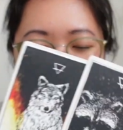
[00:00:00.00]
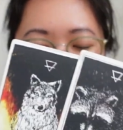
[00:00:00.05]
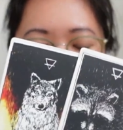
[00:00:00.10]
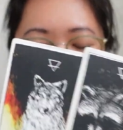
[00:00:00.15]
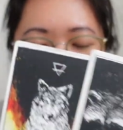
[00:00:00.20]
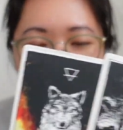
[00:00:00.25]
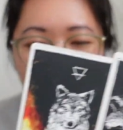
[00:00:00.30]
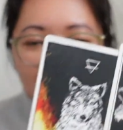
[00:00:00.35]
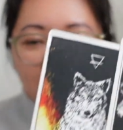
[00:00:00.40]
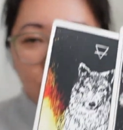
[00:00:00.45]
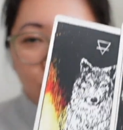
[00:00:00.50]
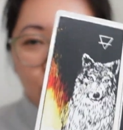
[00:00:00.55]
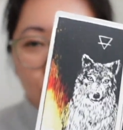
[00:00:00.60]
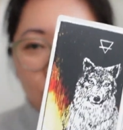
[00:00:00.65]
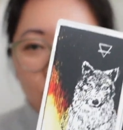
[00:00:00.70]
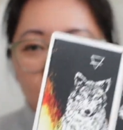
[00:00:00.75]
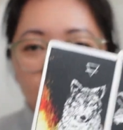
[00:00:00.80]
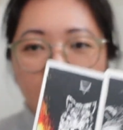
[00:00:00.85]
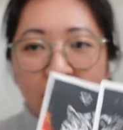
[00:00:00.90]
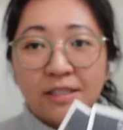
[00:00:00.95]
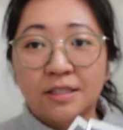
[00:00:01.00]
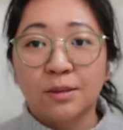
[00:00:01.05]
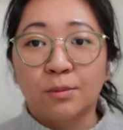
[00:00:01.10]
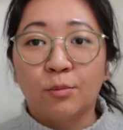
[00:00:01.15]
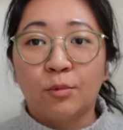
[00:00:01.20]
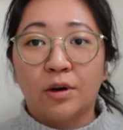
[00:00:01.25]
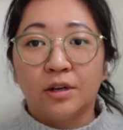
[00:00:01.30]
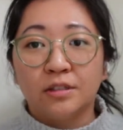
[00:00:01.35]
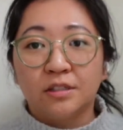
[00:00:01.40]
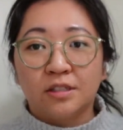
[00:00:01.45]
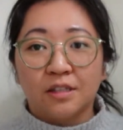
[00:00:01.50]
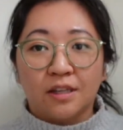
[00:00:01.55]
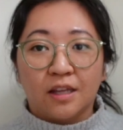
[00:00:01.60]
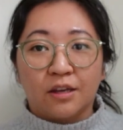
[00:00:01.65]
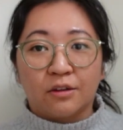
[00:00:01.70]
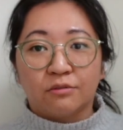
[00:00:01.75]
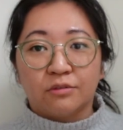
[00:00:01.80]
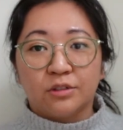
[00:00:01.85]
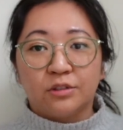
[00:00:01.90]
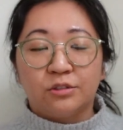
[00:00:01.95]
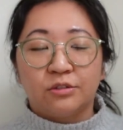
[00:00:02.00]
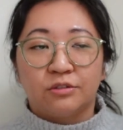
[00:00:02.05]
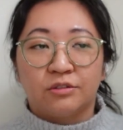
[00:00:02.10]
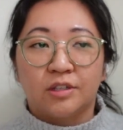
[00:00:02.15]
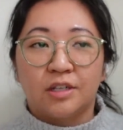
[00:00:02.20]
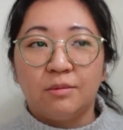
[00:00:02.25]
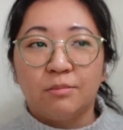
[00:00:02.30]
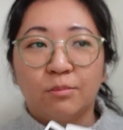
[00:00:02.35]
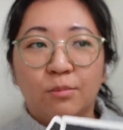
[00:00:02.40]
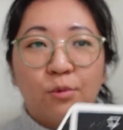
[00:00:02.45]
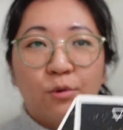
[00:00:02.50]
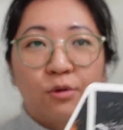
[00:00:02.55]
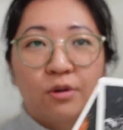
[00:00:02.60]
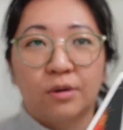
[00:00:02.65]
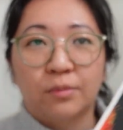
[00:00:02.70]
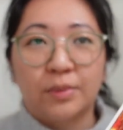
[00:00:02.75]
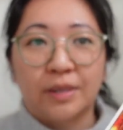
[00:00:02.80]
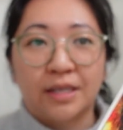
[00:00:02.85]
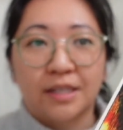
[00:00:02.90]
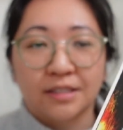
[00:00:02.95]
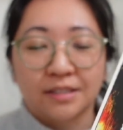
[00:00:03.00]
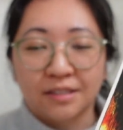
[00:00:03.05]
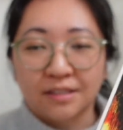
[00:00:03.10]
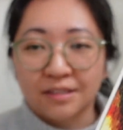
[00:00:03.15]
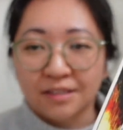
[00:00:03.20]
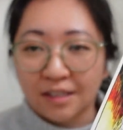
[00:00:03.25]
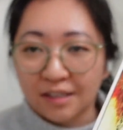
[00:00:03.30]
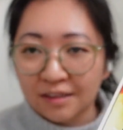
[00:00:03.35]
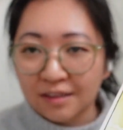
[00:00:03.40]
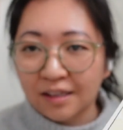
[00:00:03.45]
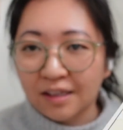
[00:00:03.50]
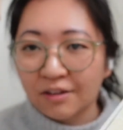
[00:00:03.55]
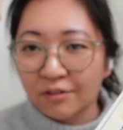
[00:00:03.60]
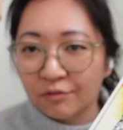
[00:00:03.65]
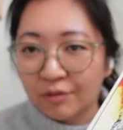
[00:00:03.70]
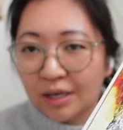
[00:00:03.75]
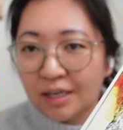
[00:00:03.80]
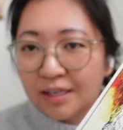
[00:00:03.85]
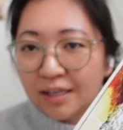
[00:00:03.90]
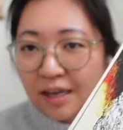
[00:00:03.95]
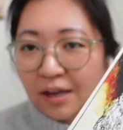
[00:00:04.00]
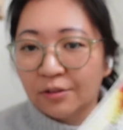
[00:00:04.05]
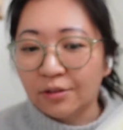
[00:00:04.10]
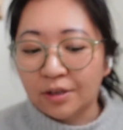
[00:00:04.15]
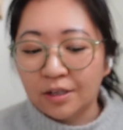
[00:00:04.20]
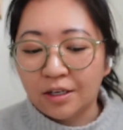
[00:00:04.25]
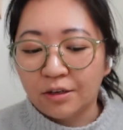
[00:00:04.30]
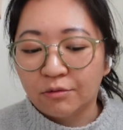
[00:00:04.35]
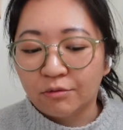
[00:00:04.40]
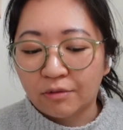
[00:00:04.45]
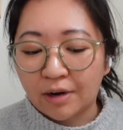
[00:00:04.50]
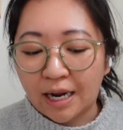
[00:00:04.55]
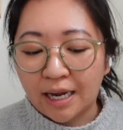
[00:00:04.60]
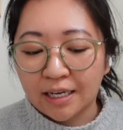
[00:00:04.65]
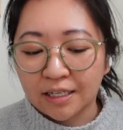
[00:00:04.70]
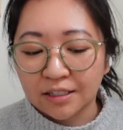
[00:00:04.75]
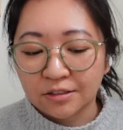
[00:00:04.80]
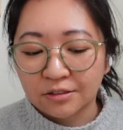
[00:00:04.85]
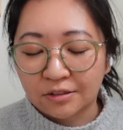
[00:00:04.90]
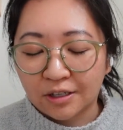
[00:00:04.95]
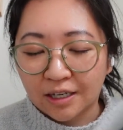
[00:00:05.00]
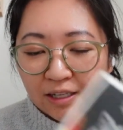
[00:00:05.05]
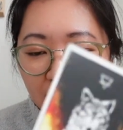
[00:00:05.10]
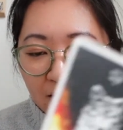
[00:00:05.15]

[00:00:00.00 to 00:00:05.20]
it almost makes them want to like retreat more because it's like they right now they need rest, right?